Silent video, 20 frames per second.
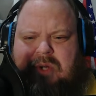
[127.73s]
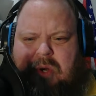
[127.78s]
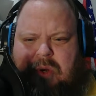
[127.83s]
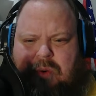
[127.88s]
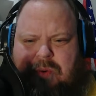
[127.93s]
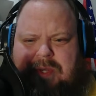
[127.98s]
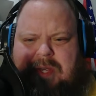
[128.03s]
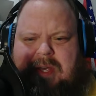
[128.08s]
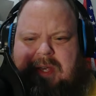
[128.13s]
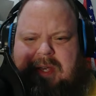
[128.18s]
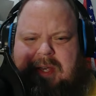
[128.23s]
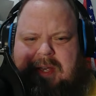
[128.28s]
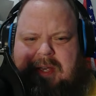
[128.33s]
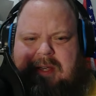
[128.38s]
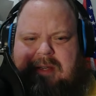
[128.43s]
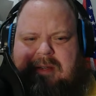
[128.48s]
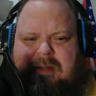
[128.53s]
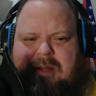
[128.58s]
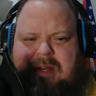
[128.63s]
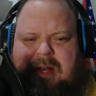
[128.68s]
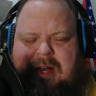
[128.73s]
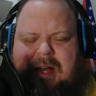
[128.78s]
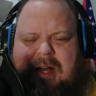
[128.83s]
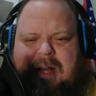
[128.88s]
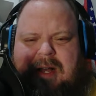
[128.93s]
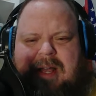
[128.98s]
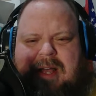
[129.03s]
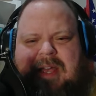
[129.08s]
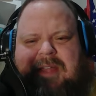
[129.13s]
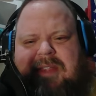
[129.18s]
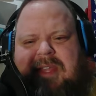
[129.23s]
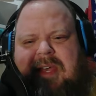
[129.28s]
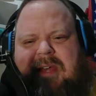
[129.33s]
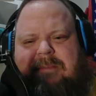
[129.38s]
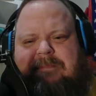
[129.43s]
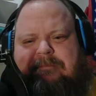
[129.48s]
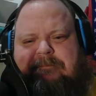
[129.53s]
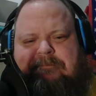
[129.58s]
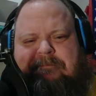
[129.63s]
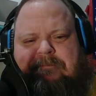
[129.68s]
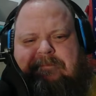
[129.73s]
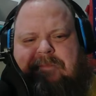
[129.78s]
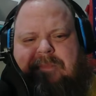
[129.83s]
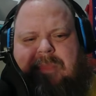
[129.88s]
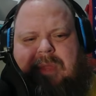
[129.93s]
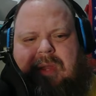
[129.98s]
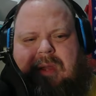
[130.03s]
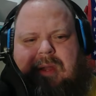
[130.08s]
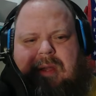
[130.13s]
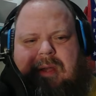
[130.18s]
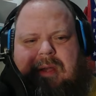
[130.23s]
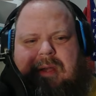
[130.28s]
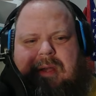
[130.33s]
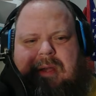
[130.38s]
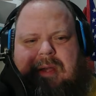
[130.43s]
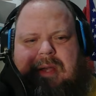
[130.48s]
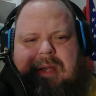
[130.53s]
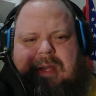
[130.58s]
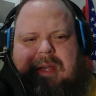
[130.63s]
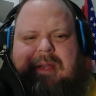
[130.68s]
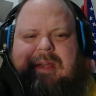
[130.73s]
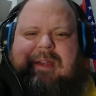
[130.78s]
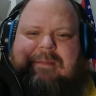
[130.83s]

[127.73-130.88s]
Okay. Uh, and then it,